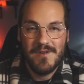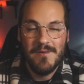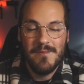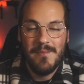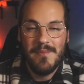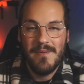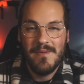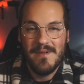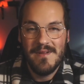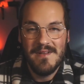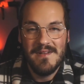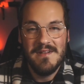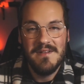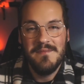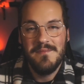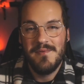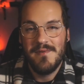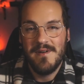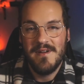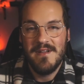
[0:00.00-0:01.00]
completely
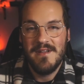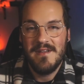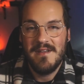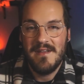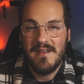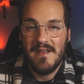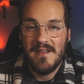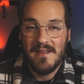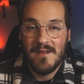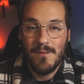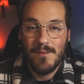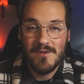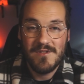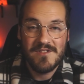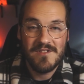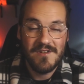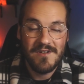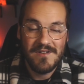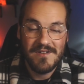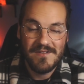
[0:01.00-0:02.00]
break, and that would
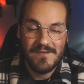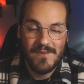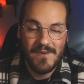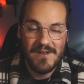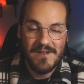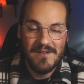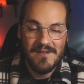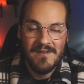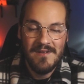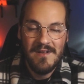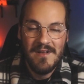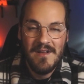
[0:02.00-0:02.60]
suck as well.